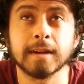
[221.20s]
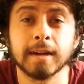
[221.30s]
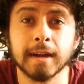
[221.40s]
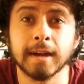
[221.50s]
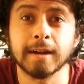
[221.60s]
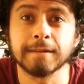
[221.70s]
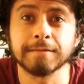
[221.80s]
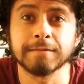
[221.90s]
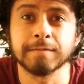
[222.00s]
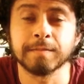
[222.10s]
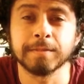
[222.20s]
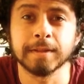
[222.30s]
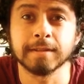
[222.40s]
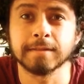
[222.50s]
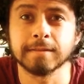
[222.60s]
have
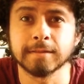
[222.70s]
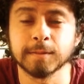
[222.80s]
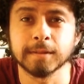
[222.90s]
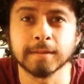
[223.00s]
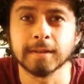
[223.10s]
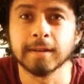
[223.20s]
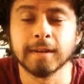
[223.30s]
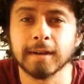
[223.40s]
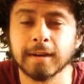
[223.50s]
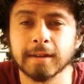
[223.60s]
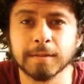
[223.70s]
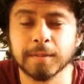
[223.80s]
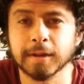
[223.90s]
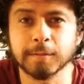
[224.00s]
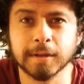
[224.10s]
been doing the
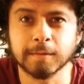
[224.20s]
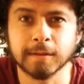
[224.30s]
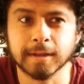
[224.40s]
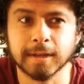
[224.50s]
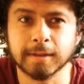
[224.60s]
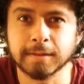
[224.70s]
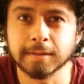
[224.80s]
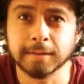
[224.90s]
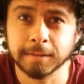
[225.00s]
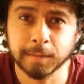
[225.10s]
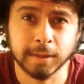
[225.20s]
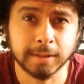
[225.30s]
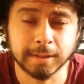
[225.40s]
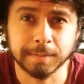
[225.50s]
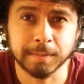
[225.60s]
body weight workout, putting
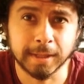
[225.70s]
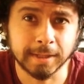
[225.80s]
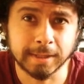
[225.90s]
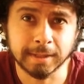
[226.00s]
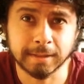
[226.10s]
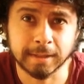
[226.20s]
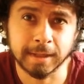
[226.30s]
some playlists.